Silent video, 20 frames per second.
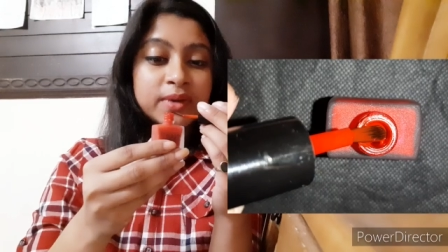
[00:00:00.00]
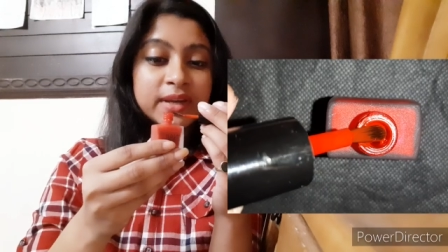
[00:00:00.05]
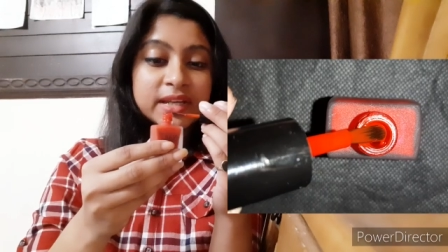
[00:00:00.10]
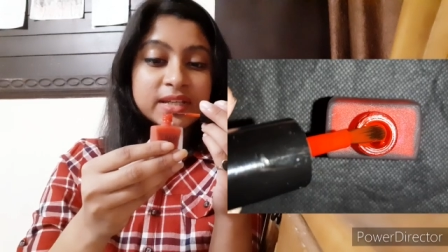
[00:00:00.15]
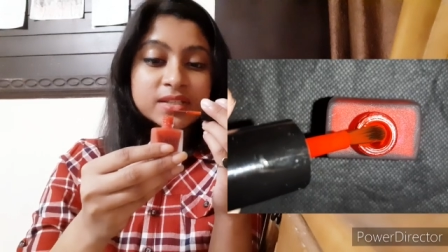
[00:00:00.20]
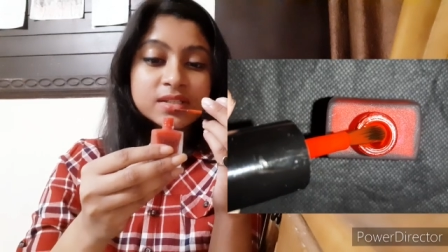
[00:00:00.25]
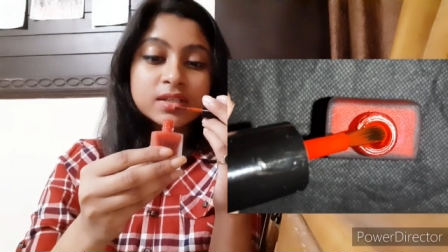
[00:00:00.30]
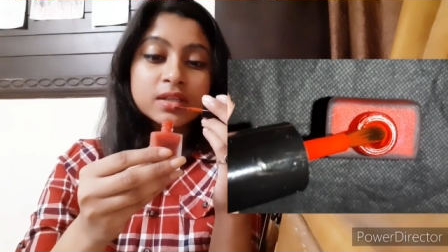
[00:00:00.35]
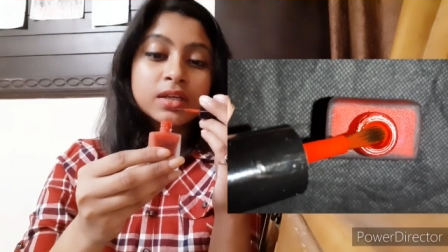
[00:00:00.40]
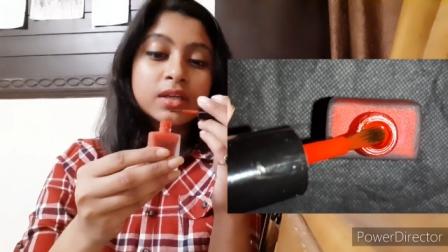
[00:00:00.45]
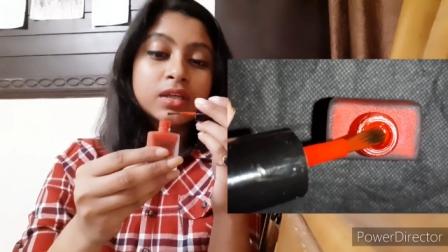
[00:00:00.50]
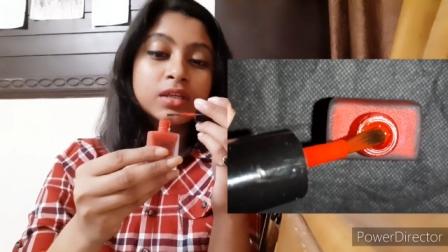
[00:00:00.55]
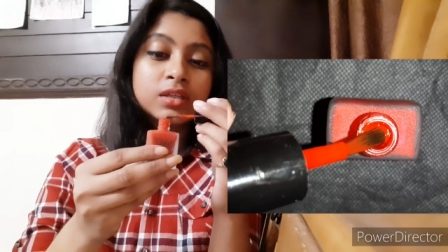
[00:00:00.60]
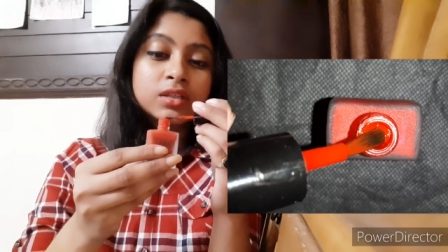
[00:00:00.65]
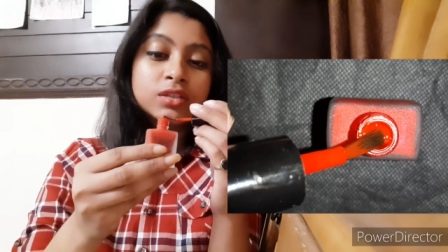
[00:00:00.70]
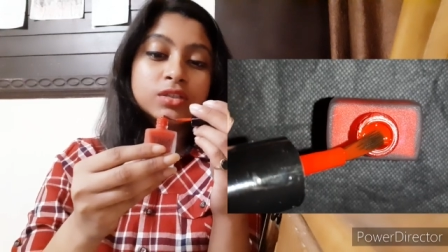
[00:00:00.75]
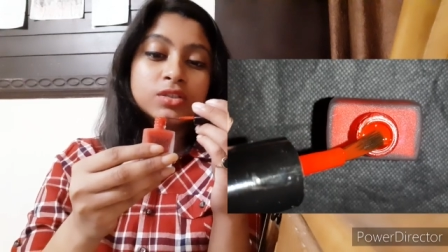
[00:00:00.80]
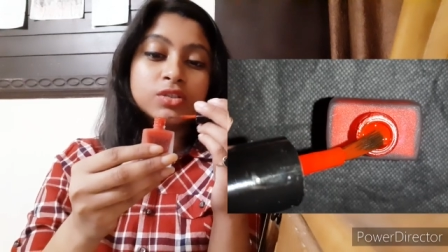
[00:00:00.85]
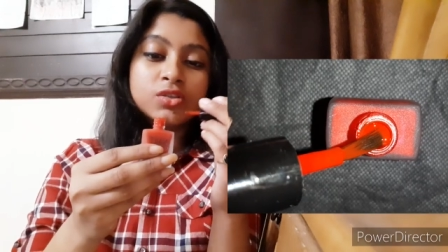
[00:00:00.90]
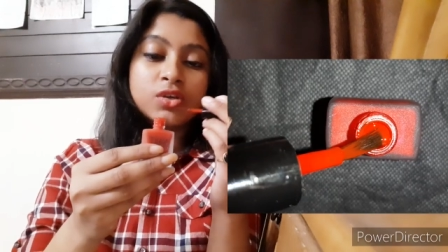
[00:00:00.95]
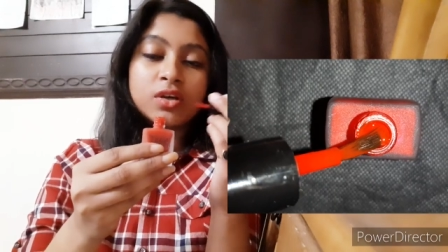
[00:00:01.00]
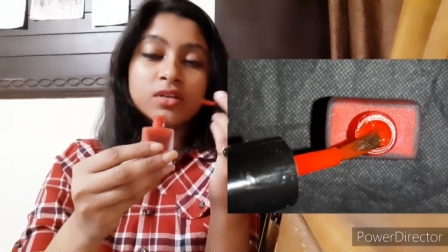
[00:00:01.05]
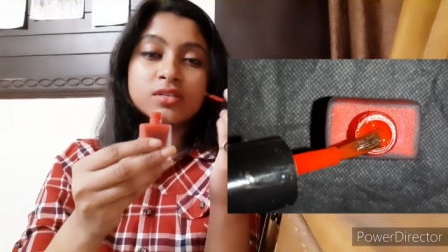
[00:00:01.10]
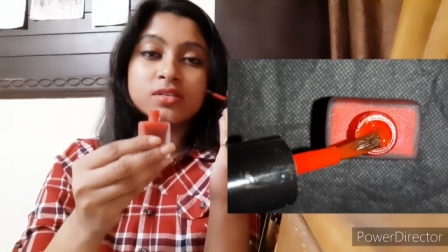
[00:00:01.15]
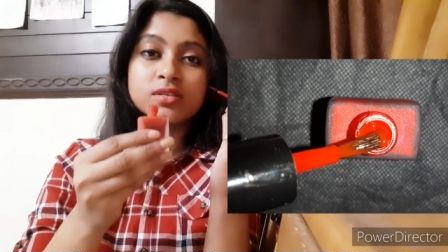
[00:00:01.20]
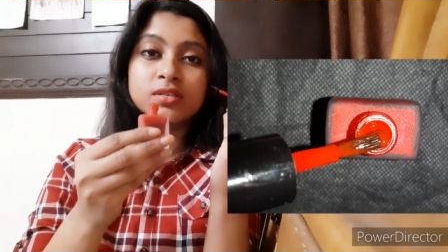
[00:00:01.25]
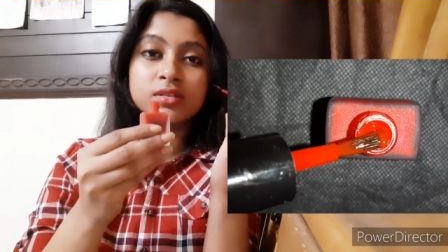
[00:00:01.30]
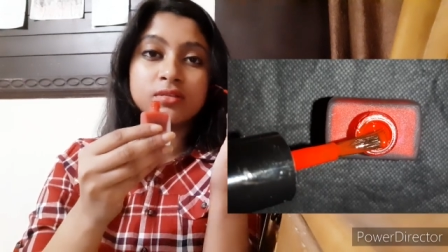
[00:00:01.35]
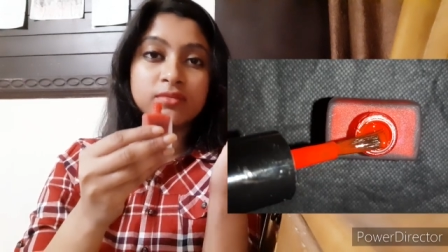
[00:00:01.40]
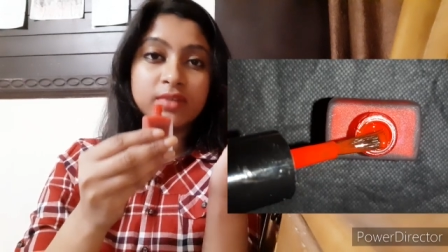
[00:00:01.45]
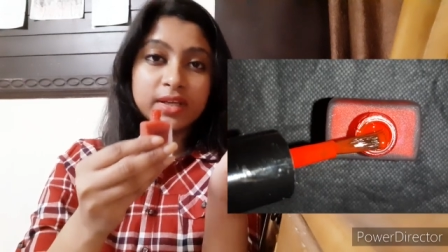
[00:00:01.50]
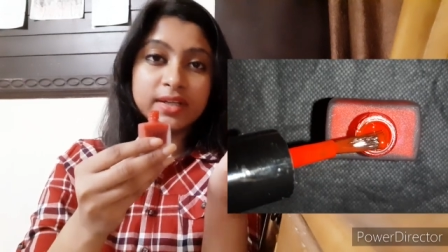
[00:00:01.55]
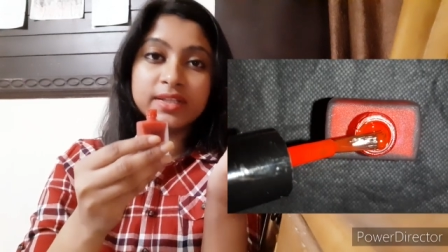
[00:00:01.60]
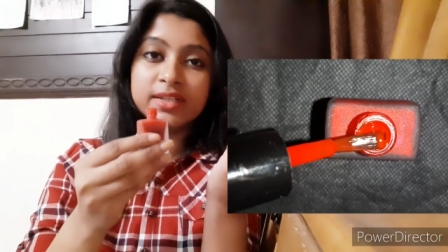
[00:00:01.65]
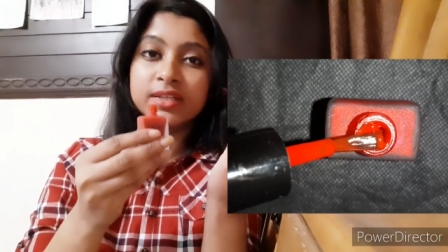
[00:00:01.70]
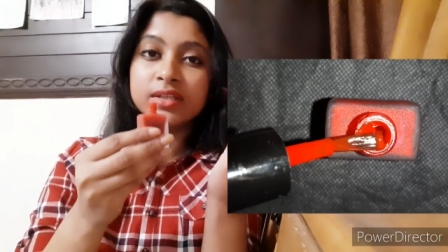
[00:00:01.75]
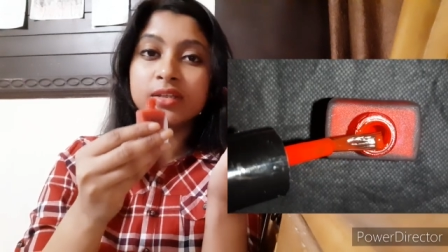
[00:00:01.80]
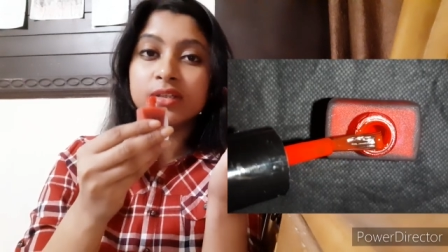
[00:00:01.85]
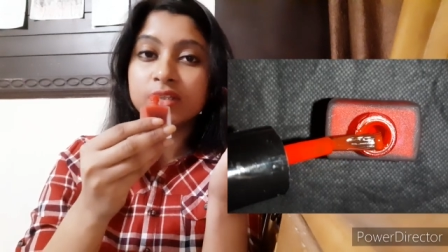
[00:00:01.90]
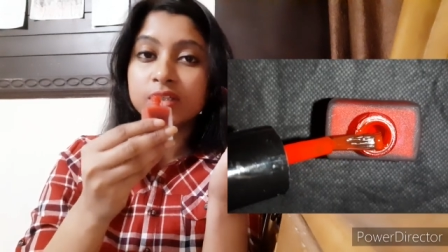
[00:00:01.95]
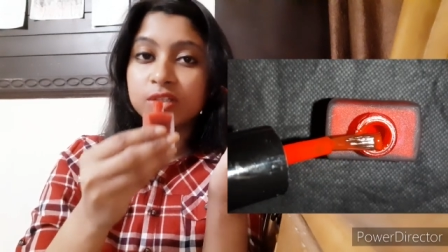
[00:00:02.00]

great, not runny,